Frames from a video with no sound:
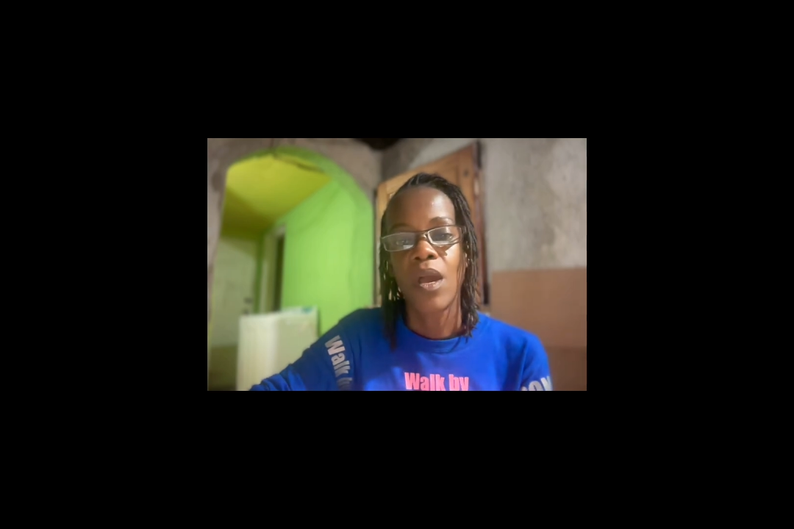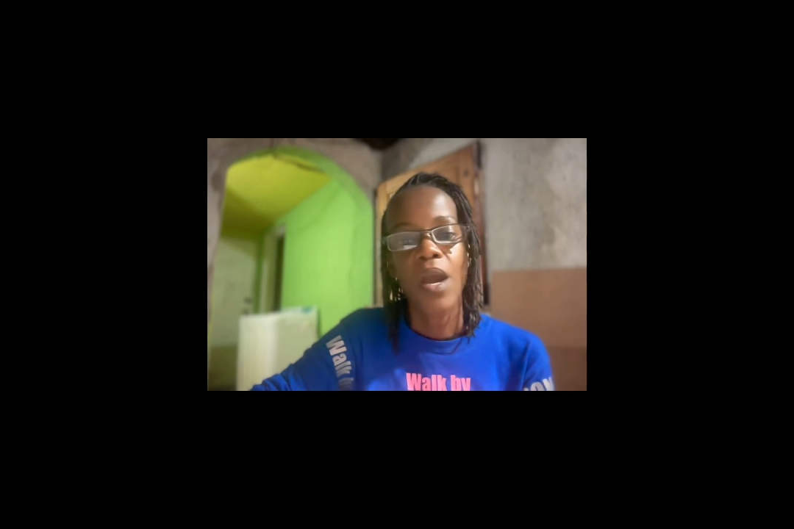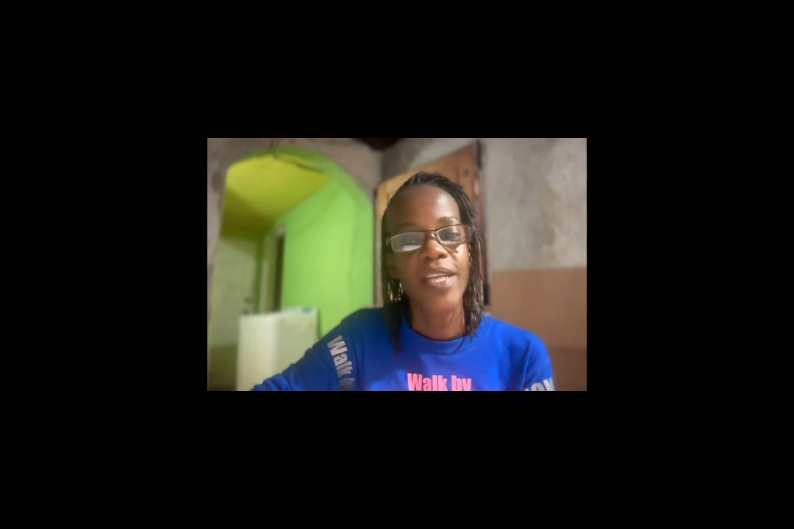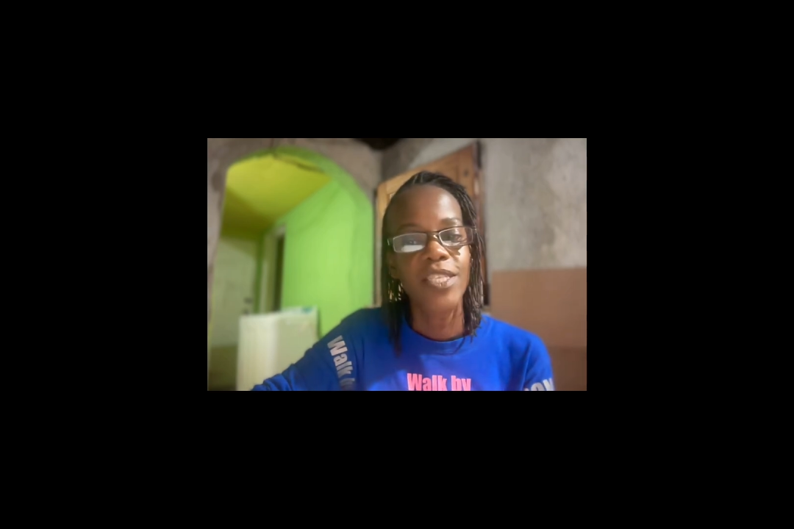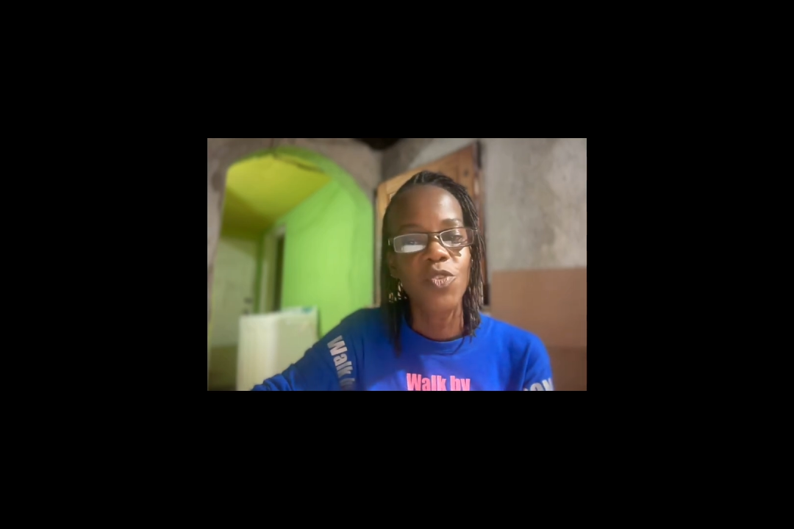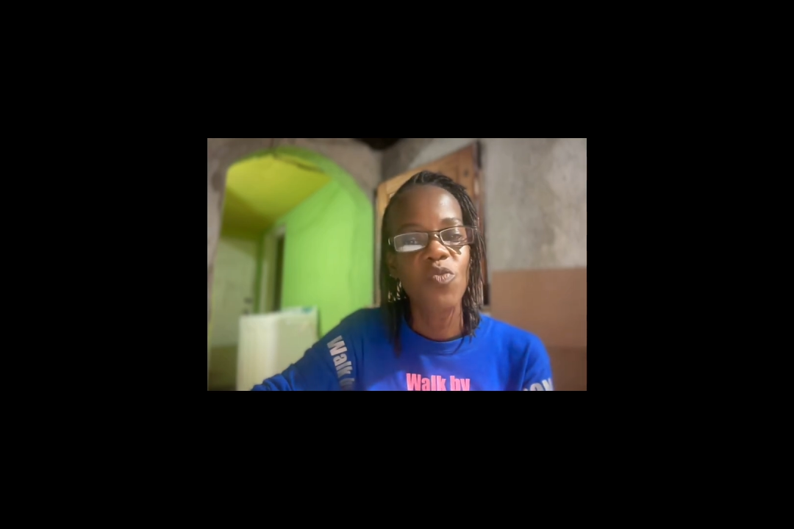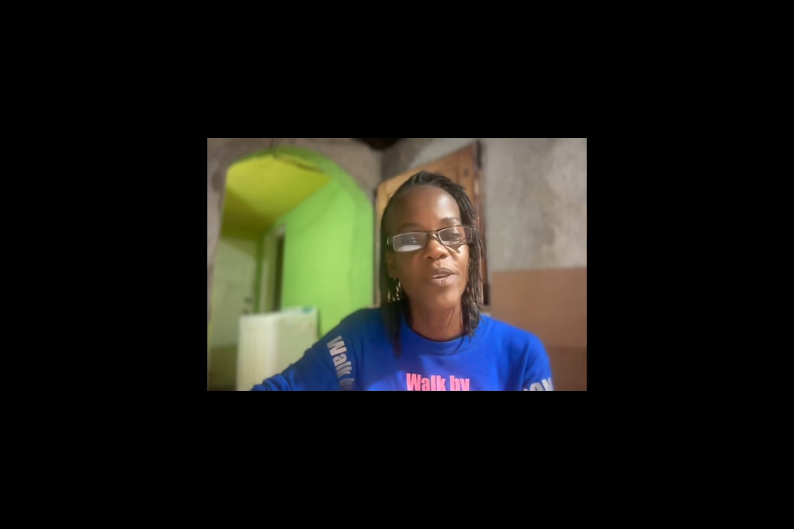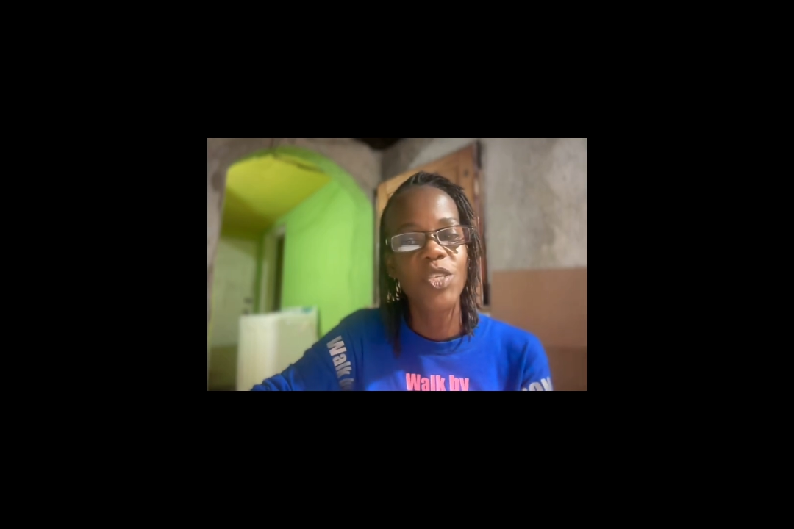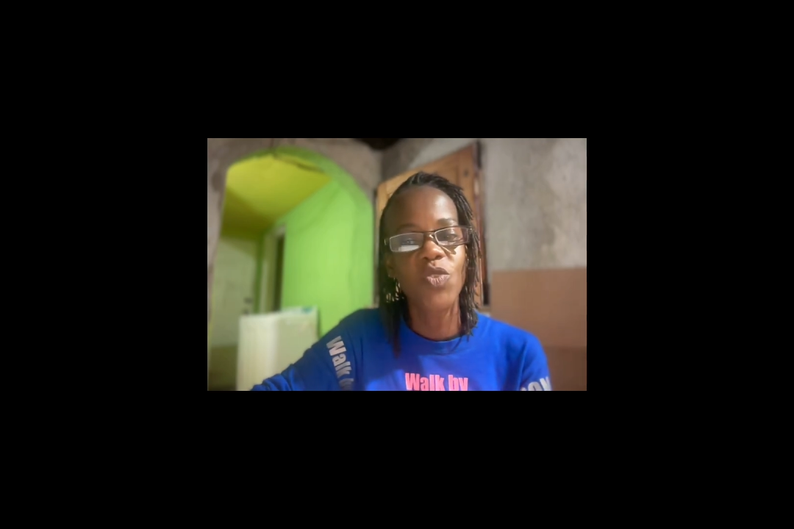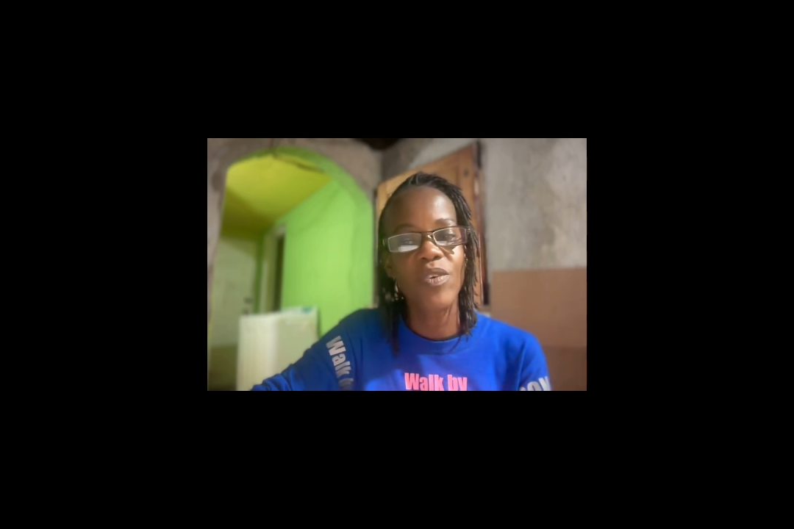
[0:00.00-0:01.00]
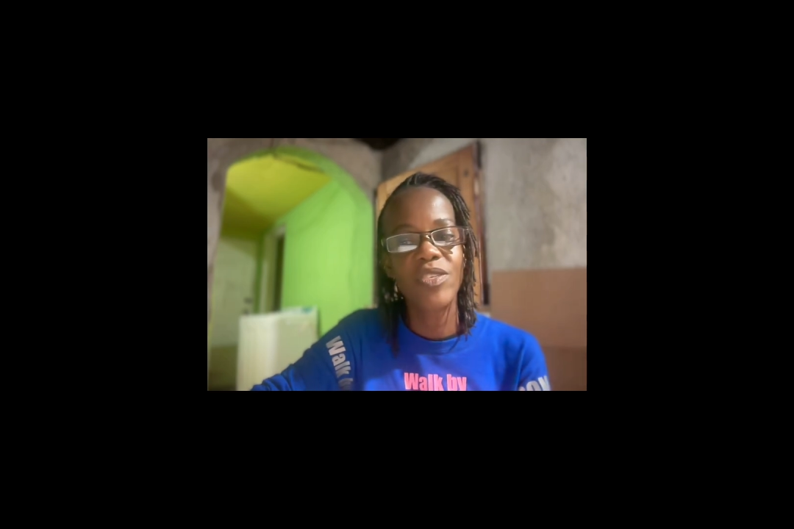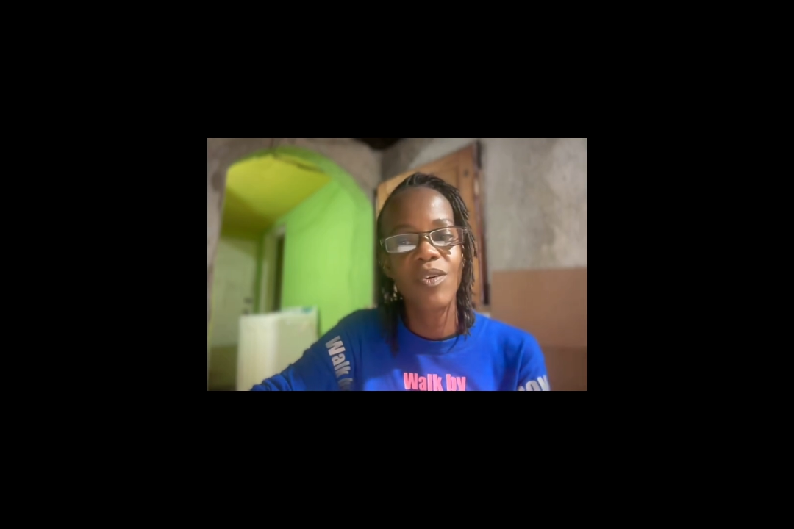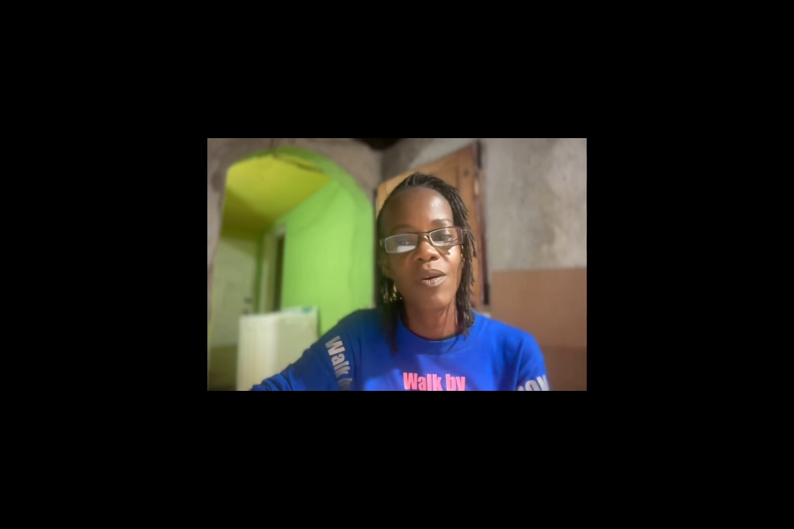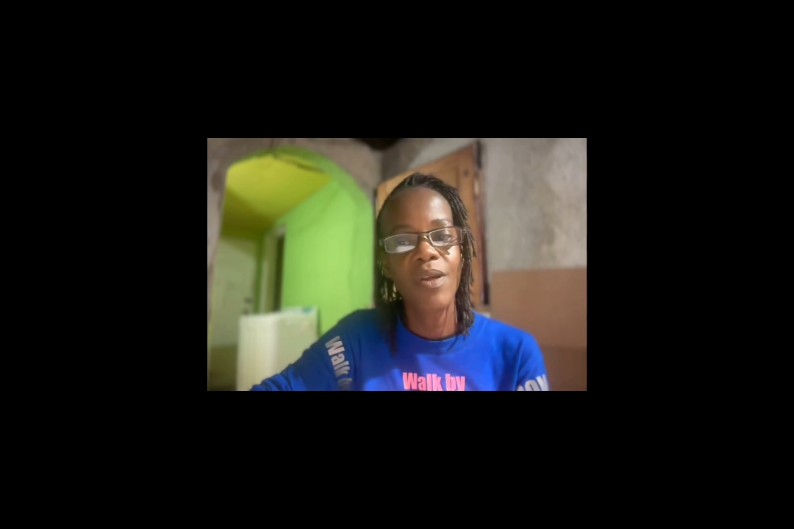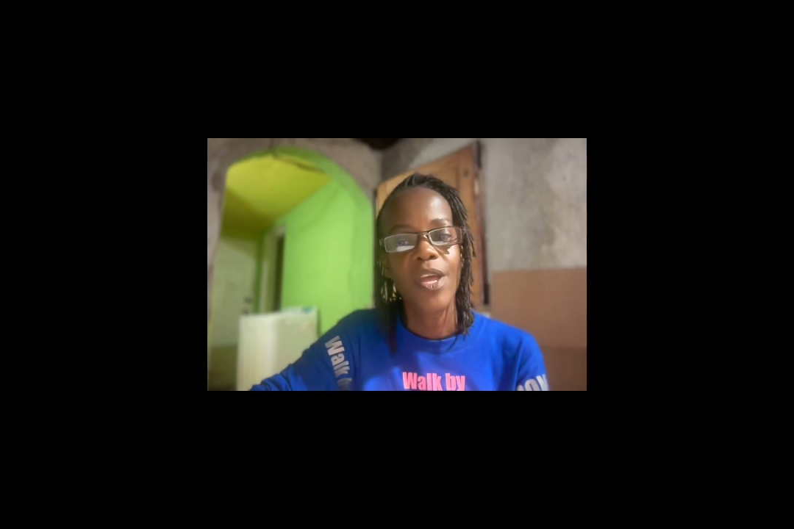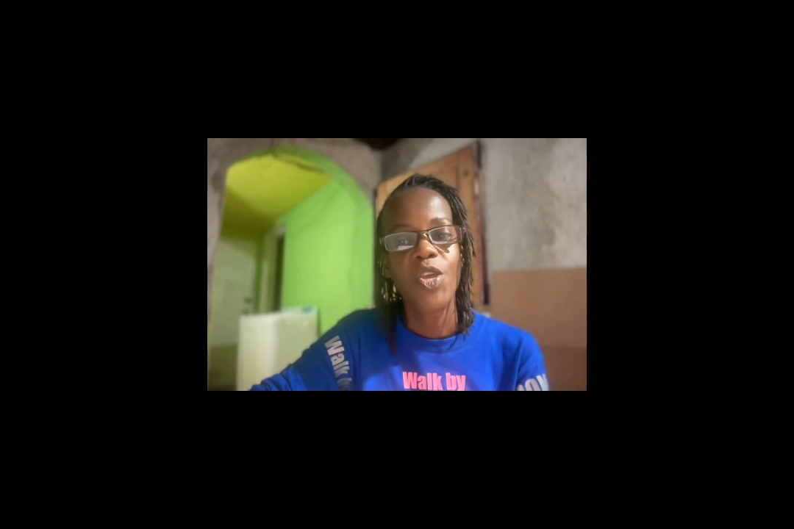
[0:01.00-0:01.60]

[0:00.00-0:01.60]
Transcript: consuming Cho Cho,